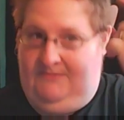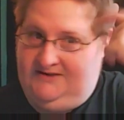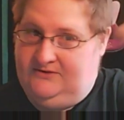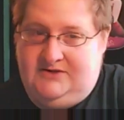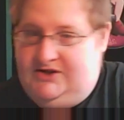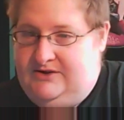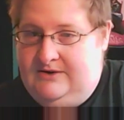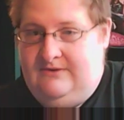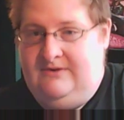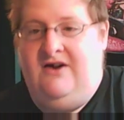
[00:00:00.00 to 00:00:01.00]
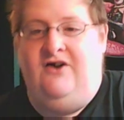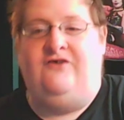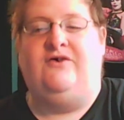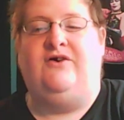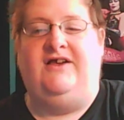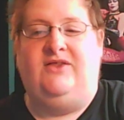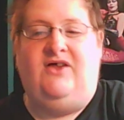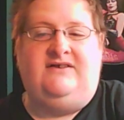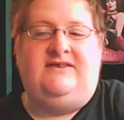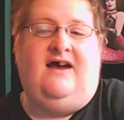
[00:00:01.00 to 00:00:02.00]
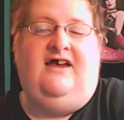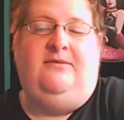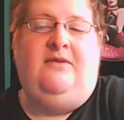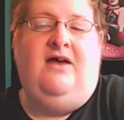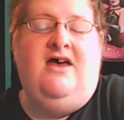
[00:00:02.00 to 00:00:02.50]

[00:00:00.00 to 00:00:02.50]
mental queue for a long time.